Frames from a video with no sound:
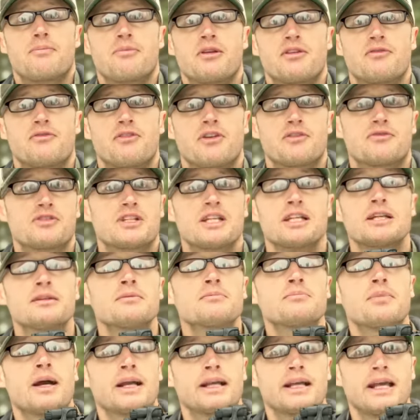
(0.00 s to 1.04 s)

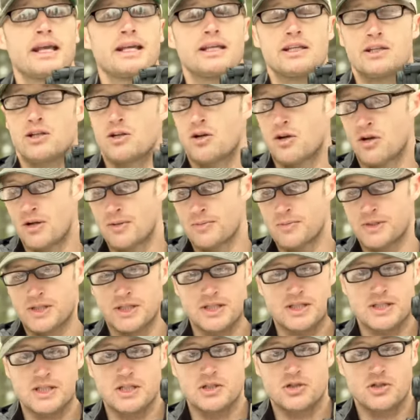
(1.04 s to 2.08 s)
KP15 by KE
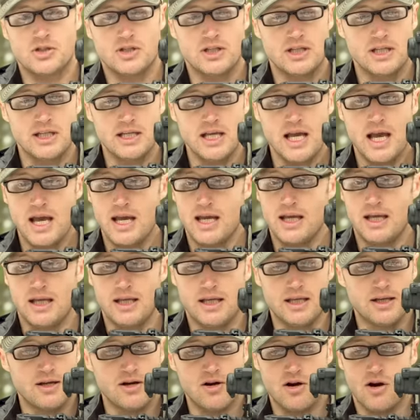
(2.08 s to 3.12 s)
Arms, essentially
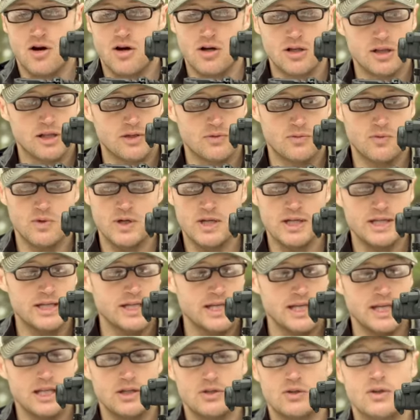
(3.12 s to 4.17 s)
a
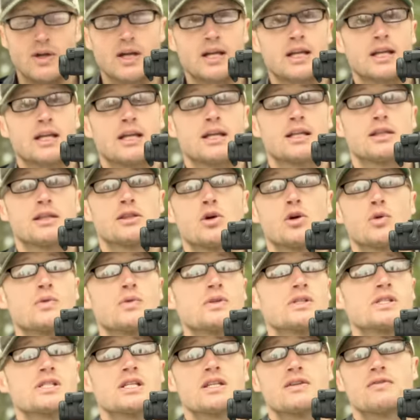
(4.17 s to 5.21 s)
all-in-one integrated low
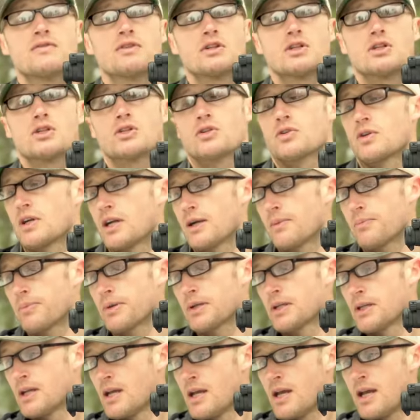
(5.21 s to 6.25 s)
receiver grip
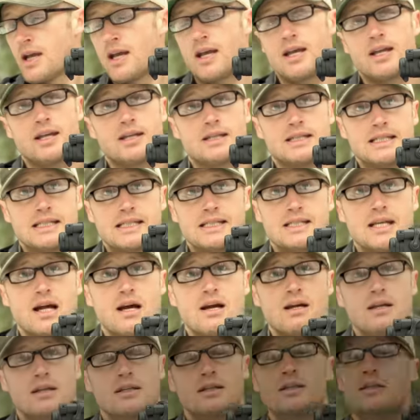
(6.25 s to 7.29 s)
and
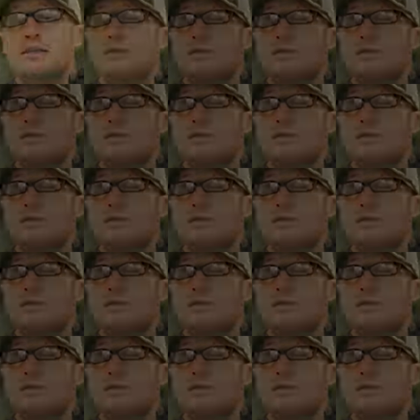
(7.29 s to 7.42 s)
stock